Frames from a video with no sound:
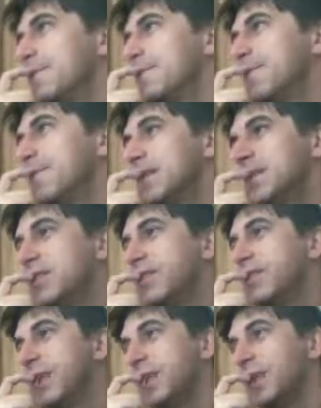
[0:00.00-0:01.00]
This is
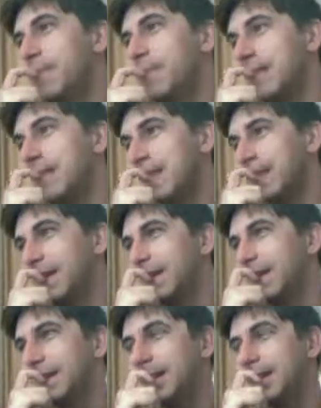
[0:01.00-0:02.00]
freaking amazing.
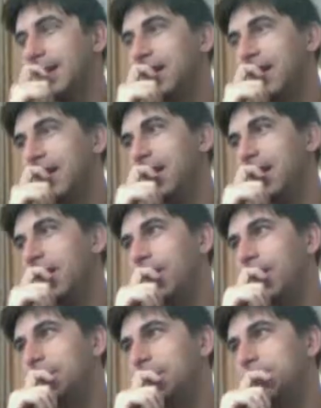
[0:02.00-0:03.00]
And